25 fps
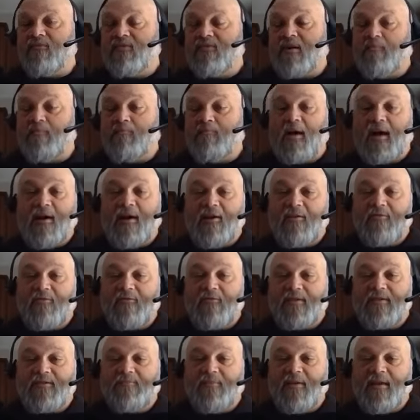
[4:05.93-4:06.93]

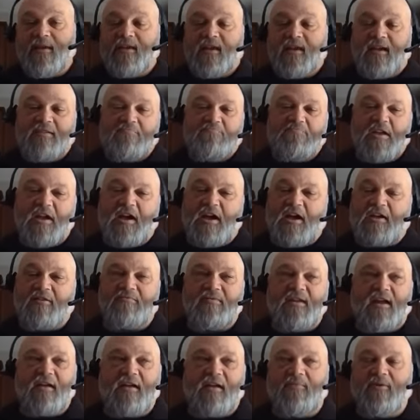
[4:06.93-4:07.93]
Comparatively speaking, nah,
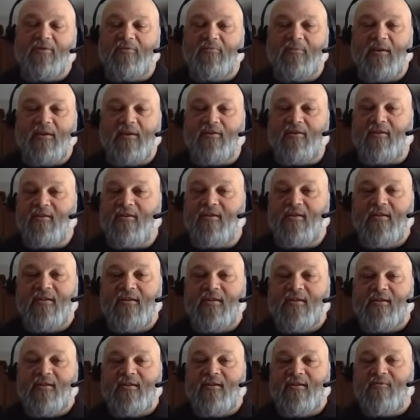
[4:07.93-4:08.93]
nine millimeter,
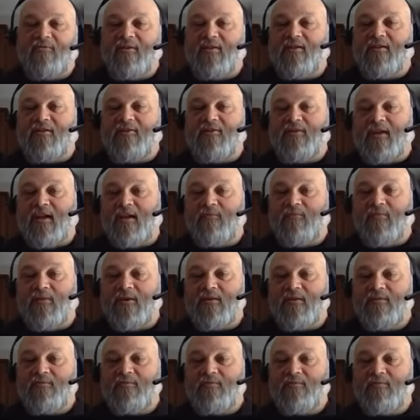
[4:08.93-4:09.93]
you really don't need
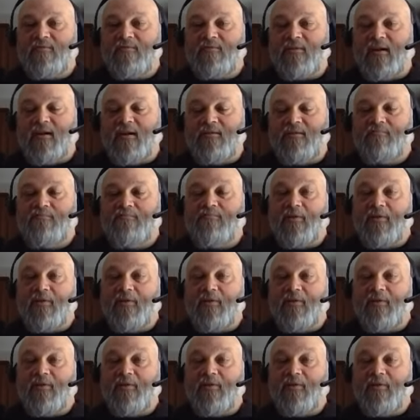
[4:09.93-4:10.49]
one, right?